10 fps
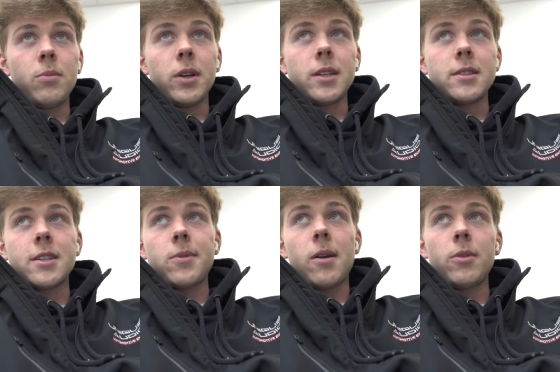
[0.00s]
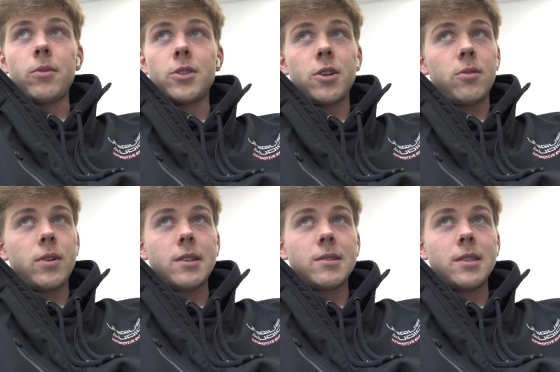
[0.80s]
because that's probably what y'all
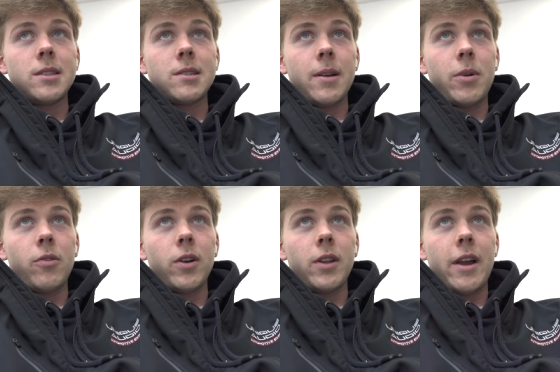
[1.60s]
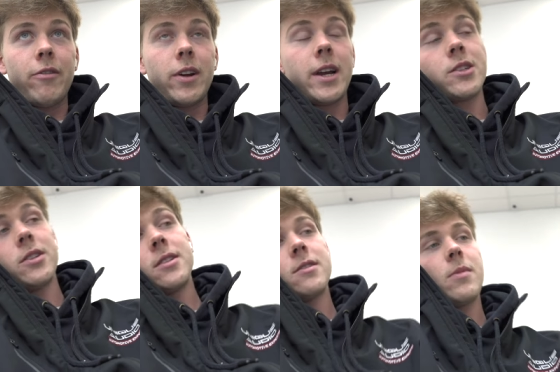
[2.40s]
wanna see, is like my real life
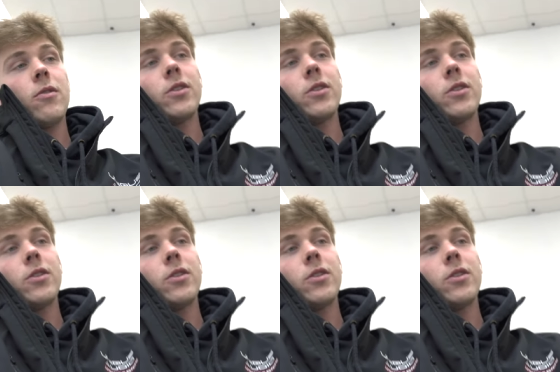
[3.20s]
reaction. This is my